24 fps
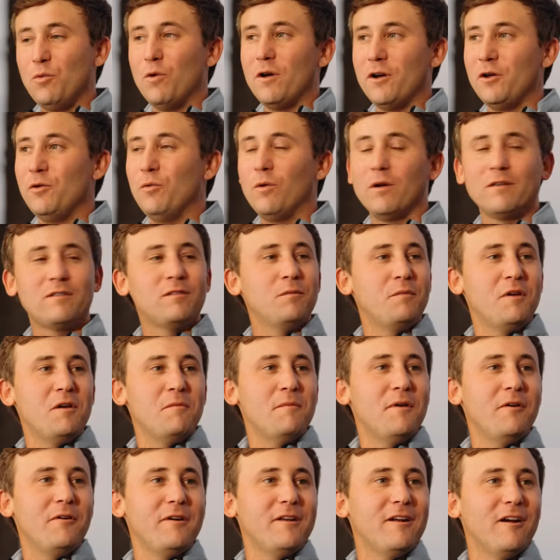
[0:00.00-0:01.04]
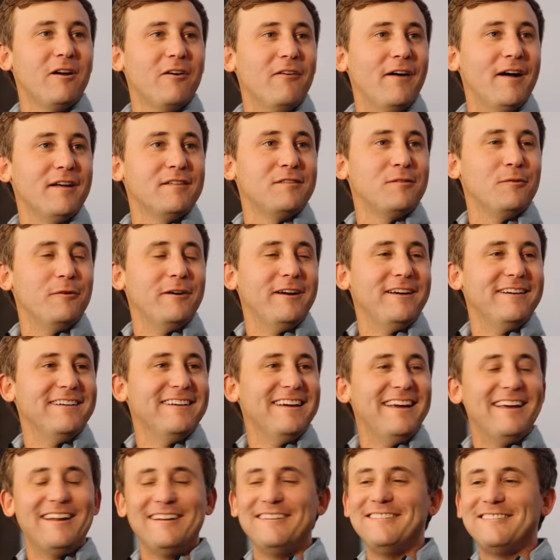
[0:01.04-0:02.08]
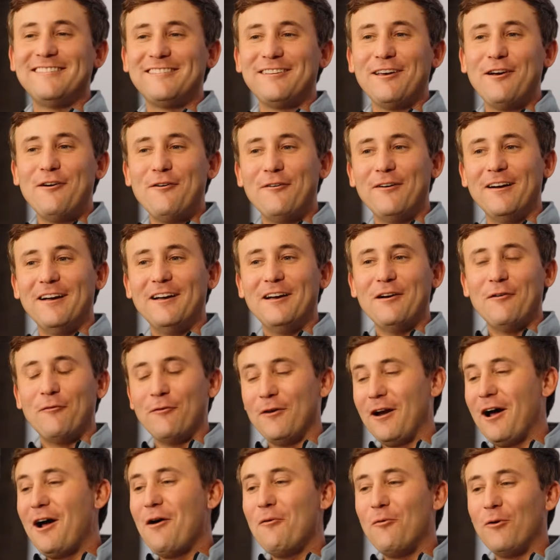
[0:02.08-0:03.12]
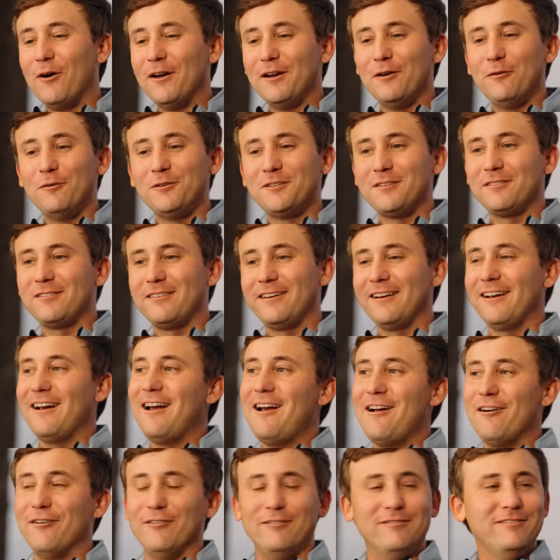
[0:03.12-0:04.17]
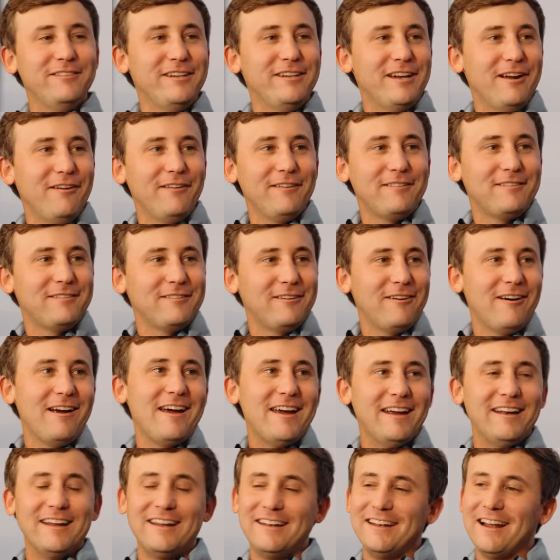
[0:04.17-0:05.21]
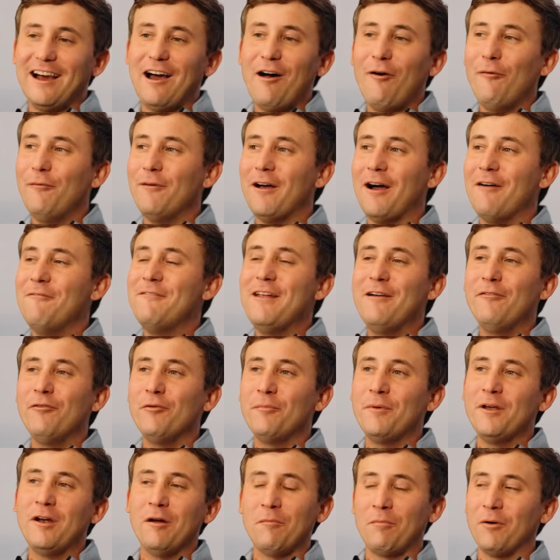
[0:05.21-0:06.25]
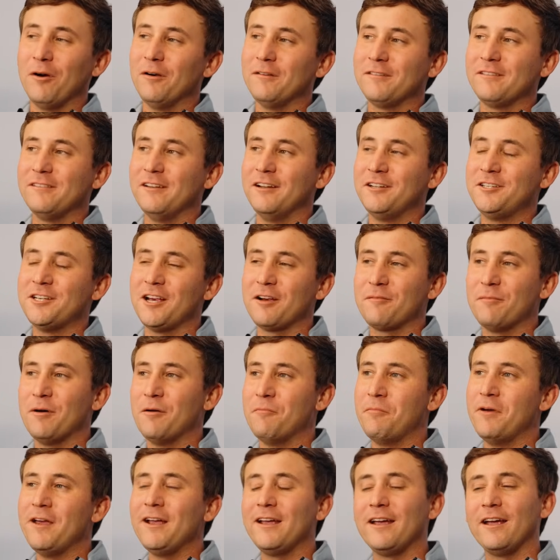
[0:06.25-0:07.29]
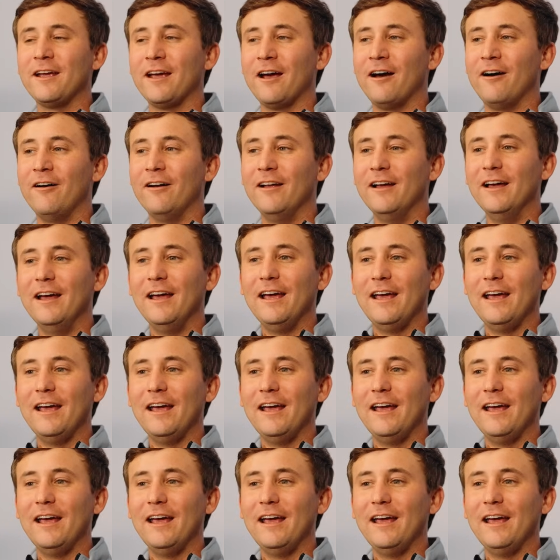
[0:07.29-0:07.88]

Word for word: you won Who Wants to Be a Millionaire last week. And so when I won, it was just like, oh, you know, this is great. And i have never been a person to check my bank account.